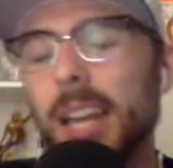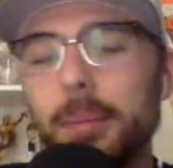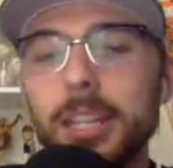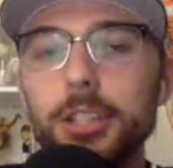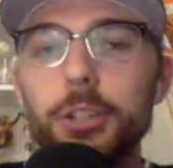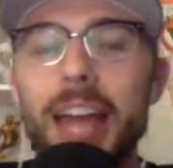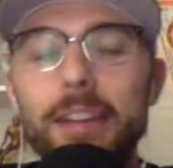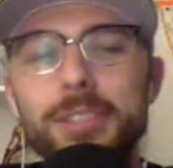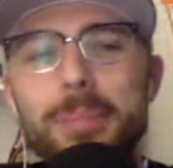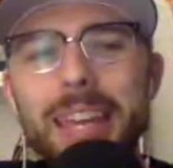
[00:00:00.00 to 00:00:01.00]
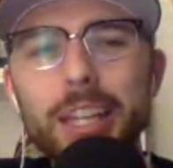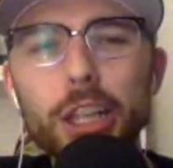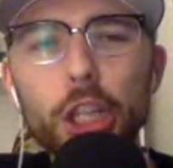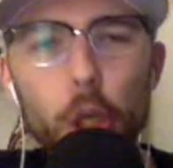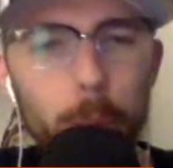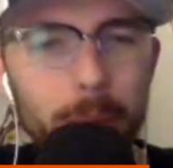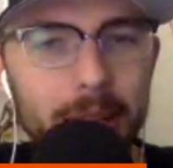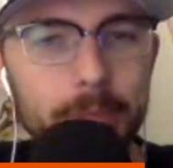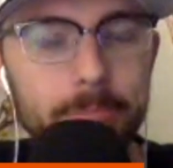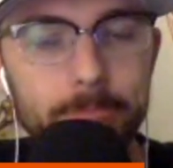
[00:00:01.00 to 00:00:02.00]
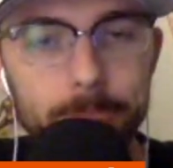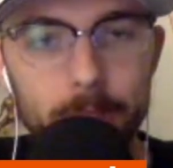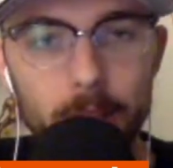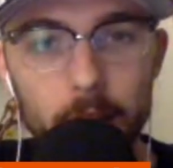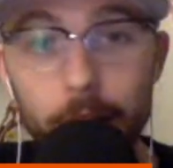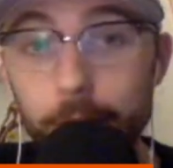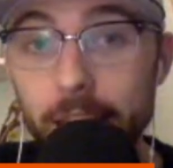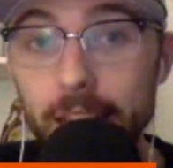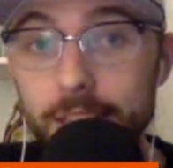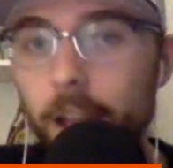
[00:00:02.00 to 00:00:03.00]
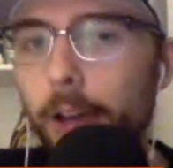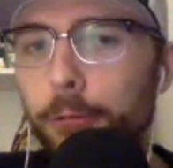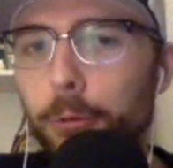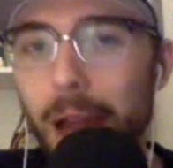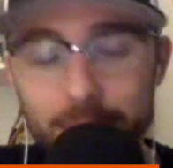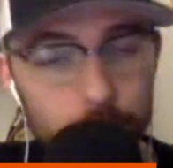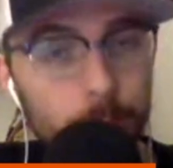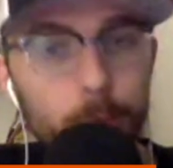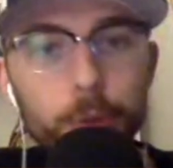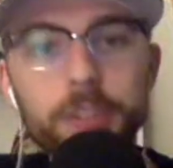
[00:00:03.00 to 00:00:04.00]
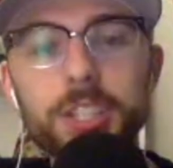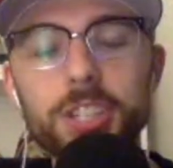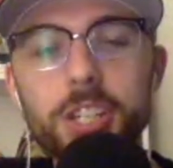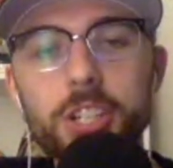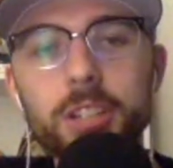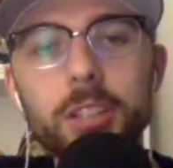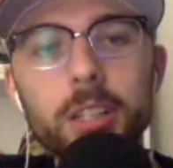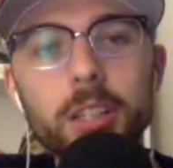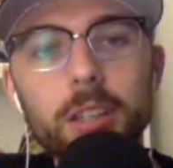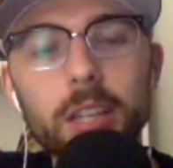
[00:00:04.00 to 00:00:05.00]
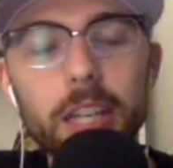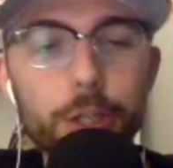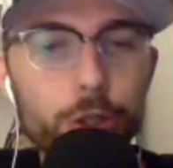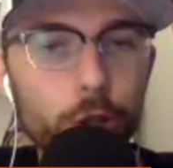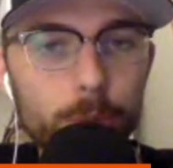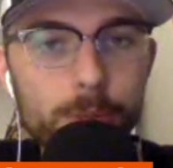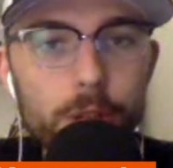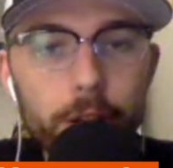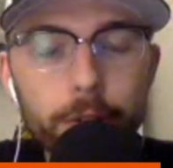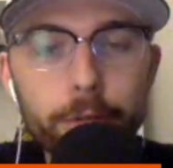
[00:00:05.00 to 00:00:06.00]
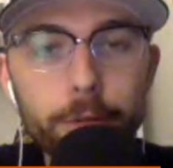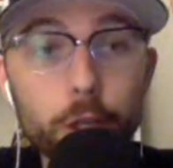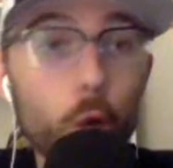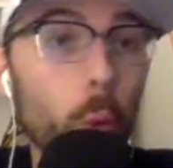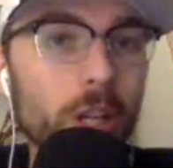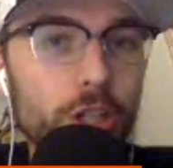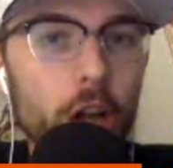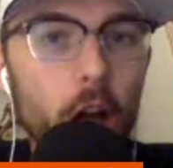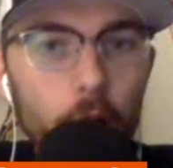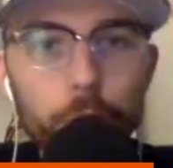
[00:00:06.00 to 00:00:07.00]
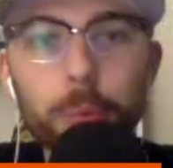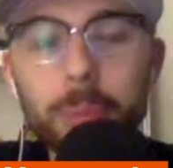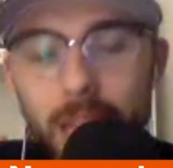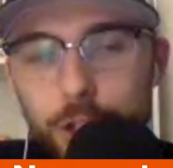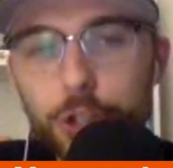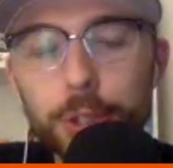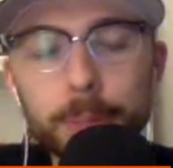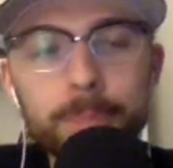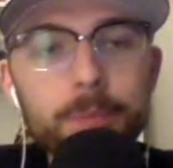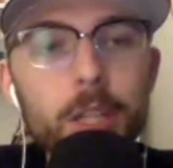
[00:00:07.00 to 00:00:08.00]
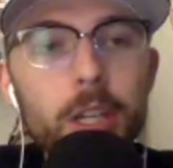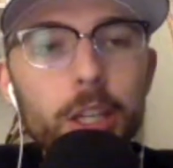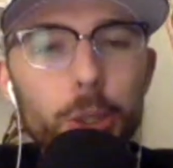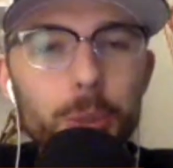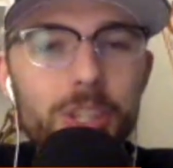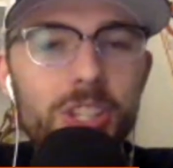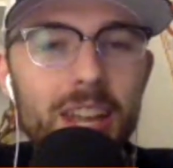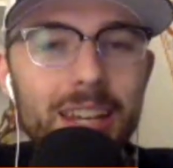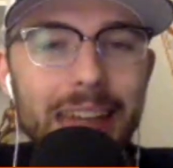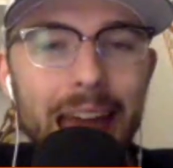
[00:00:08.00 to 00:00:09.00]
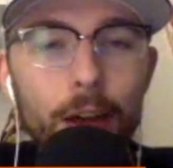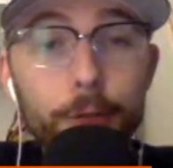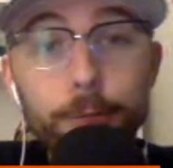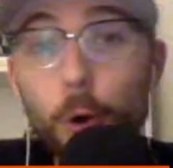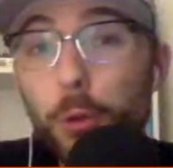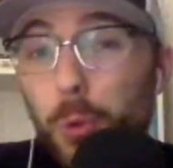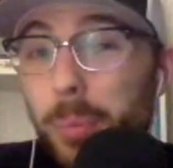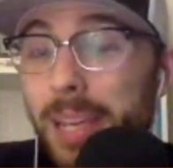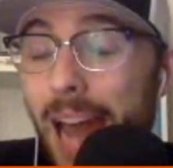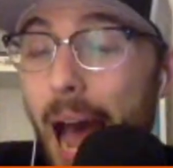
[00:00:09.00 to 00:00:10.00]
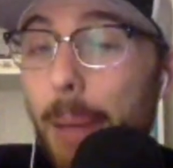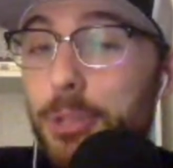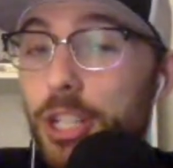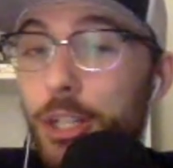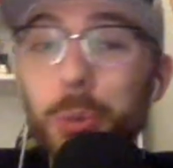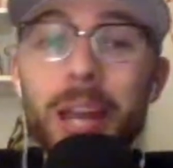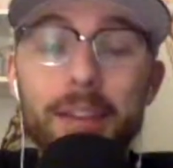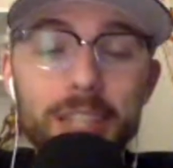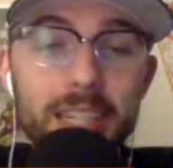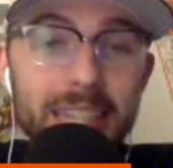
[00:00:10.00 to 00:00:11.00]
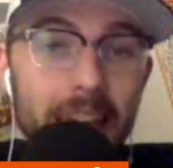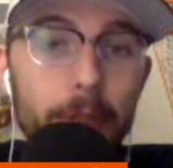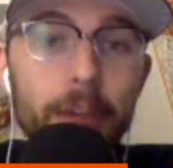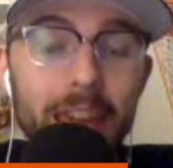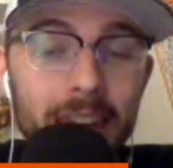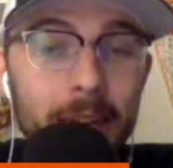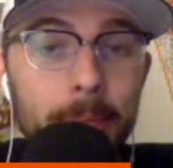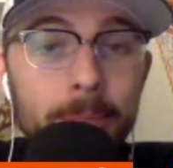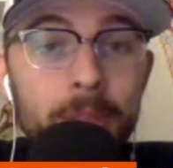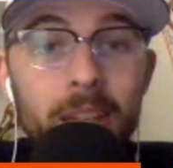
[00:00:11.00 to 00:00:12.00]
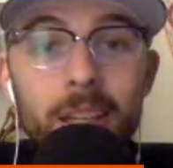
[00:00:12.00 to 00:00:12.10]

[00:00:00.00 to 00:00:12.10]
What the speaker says: I mean, you'd have to make a little bit of a tough roster move decision in terms of, you know, which other pitcher you would send down. Voth would be an option. You would have to DFA him.